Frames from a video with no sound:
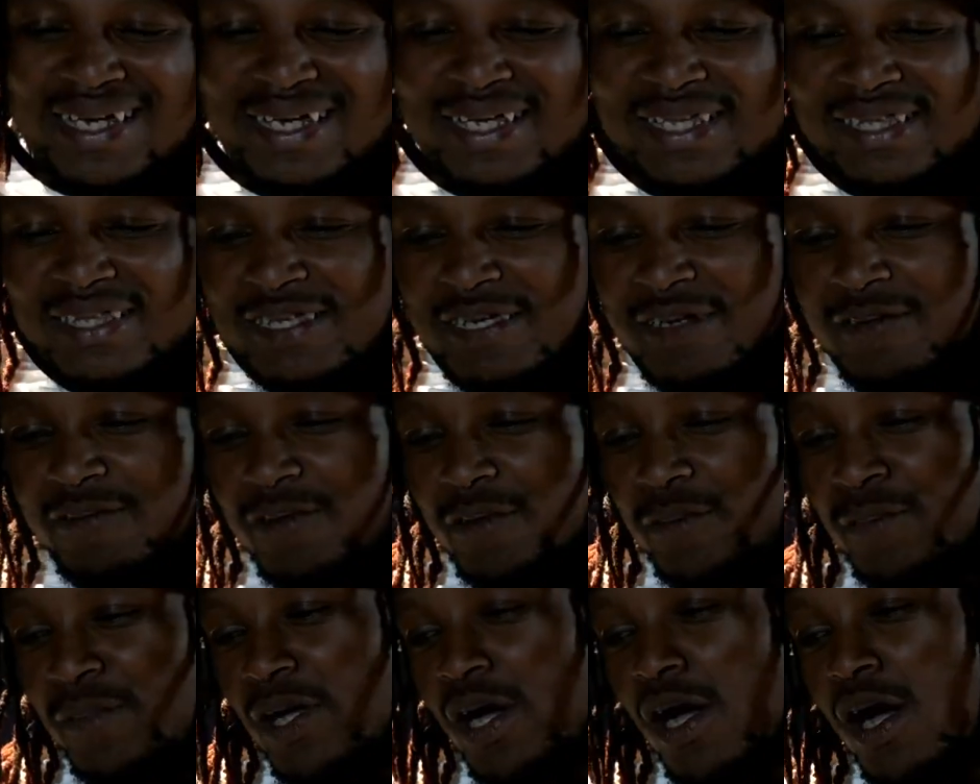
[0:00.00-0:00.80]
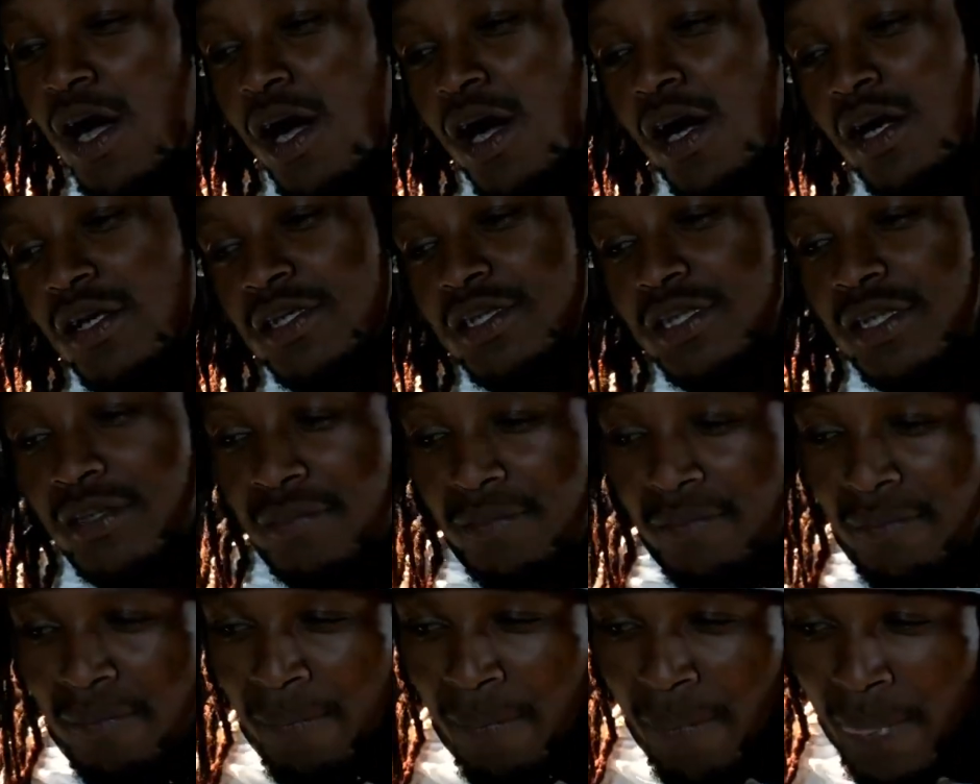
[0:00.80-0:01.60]
anything from the heart
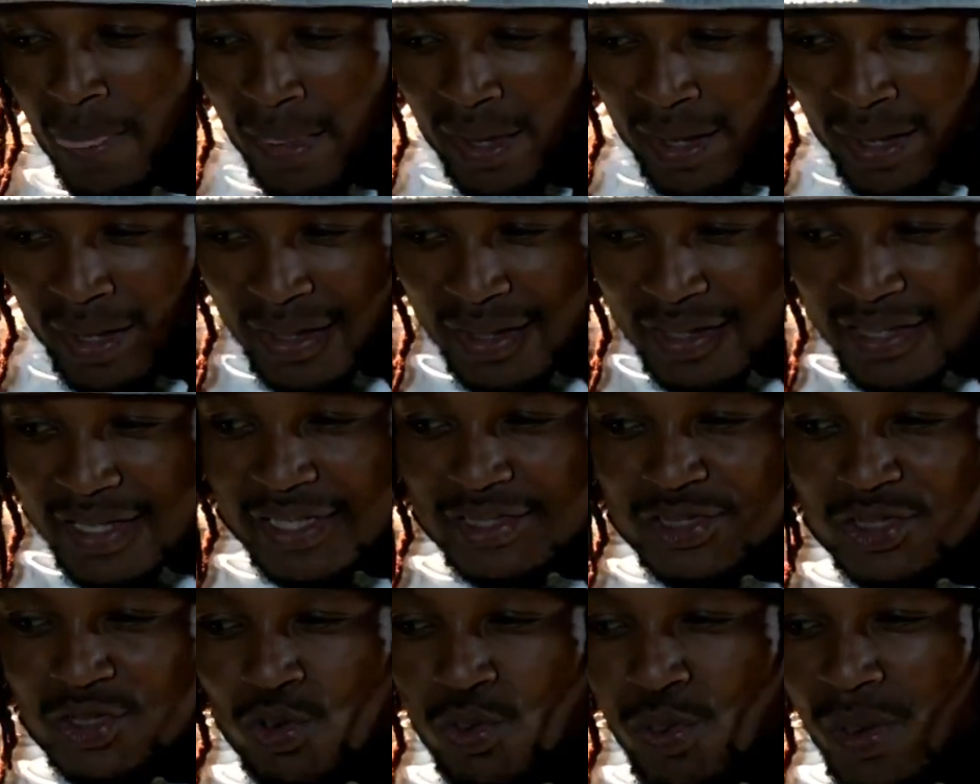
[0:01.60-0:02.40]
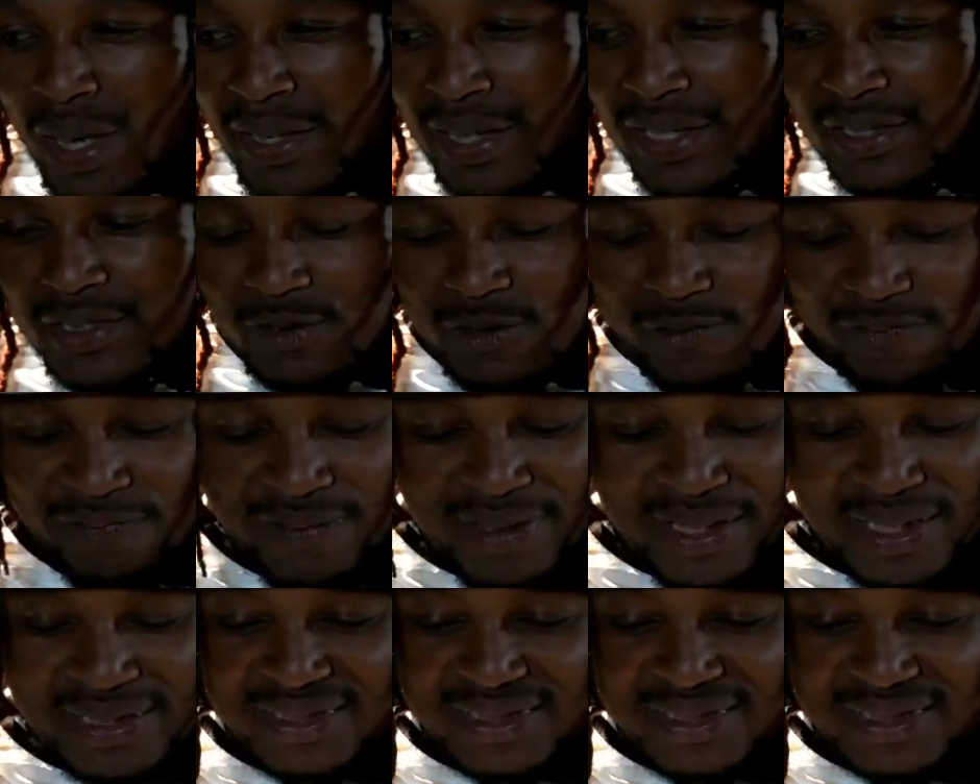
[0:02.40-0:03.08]
yet you want us to feel